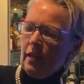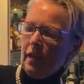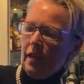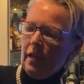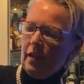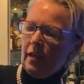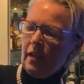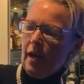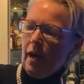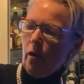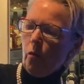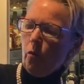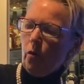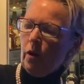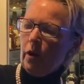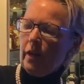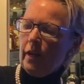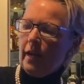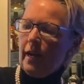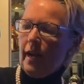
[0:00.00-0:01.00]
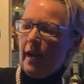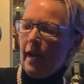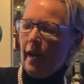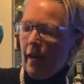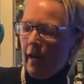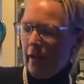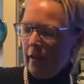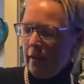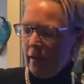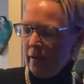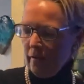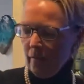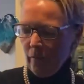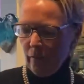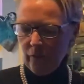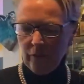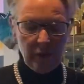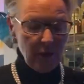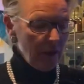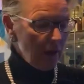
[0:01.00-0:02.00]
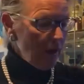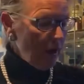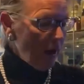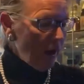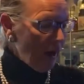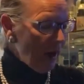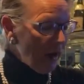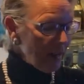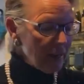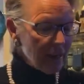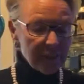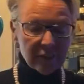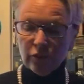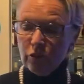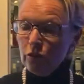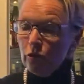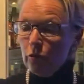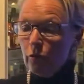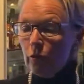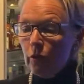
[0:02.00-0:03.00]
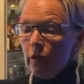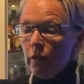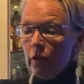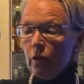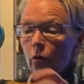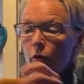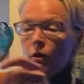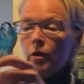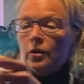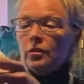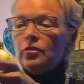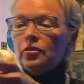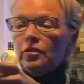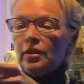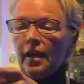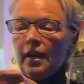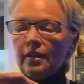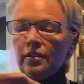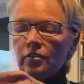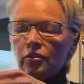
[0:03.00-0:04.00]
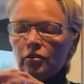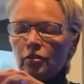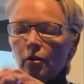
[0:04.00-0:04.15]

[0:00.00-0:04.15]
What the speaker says: And now we're going to add, I like to do an orange zest,